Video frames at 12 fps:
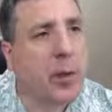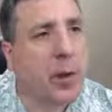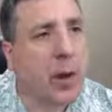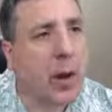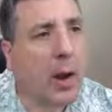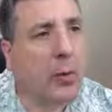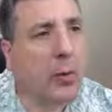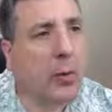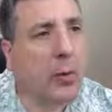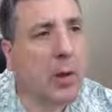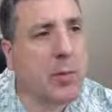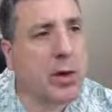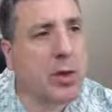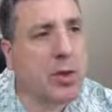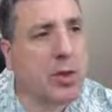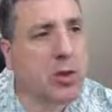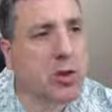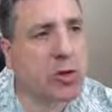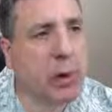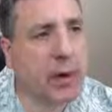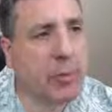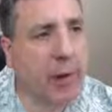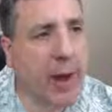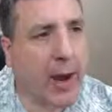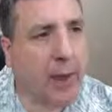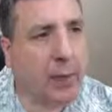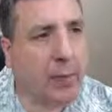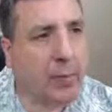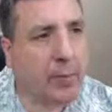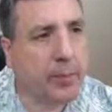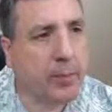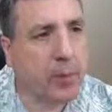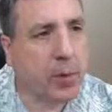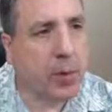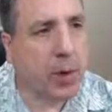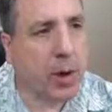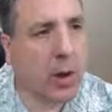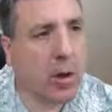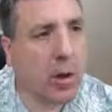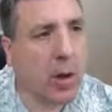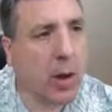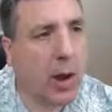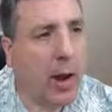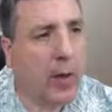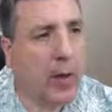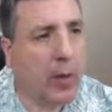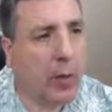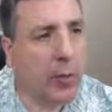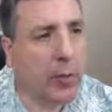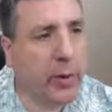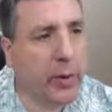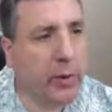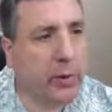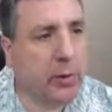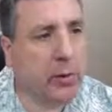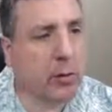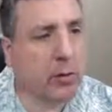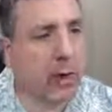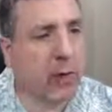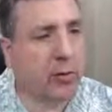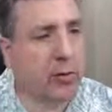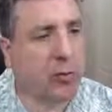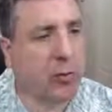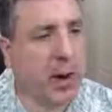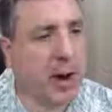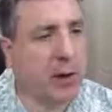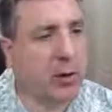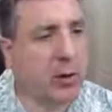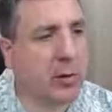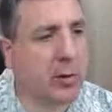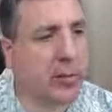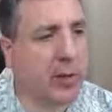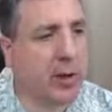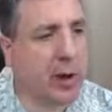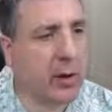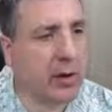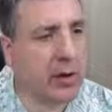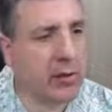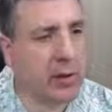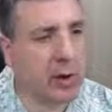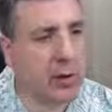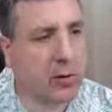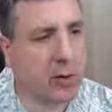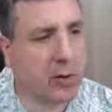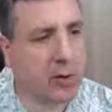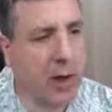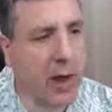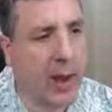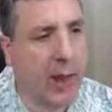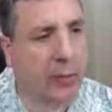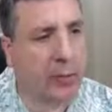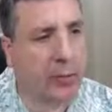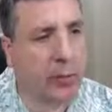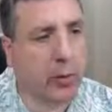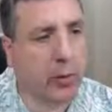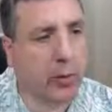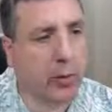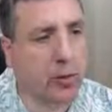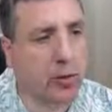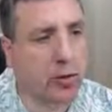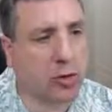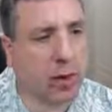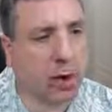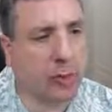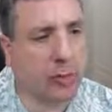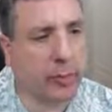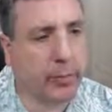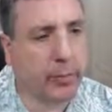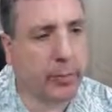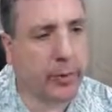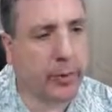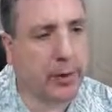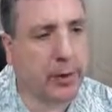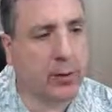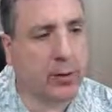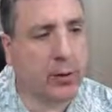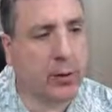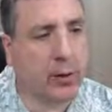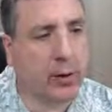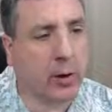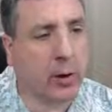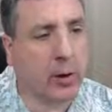and they're pretty much straight back, okay? And then when we get into the thoracic spine, you can see how they start to angle pretty sharply inferior.